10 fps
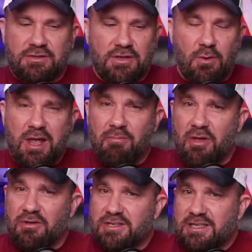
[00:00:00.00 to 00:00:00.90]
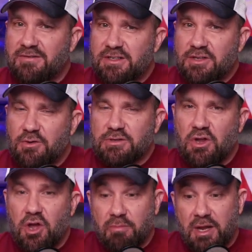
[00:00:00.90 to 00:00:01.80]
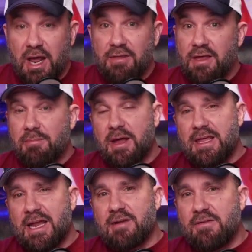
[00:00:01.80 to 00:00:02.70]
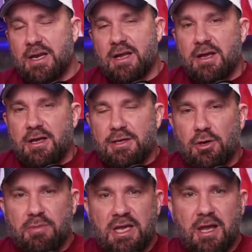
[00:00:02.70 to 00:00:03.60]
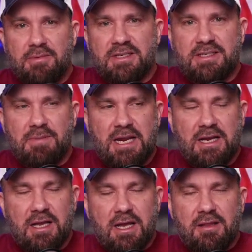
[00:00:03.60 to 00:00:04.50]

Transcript: so I apologize if this goes long, but I think by the end of it, you'll be up to speed.